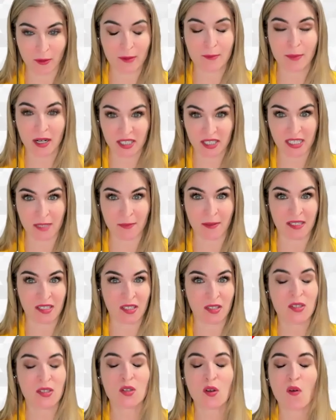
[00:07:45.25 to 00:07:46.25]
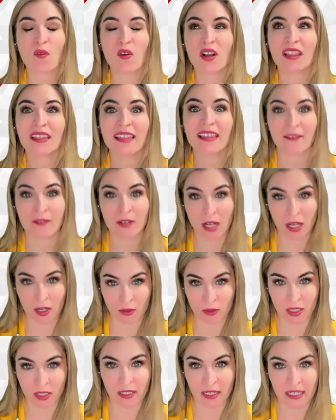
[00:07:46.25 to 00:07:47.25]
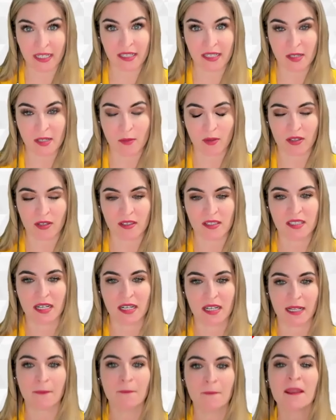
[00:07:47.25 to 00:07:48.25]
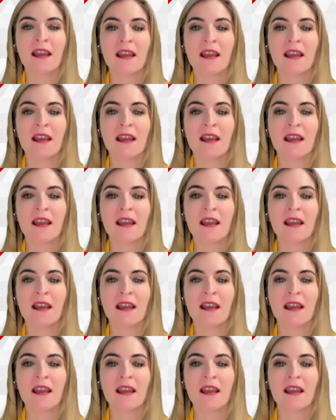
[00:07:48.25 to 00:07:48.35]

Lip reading: participants, this is over 1,100 Canadians that were in the study,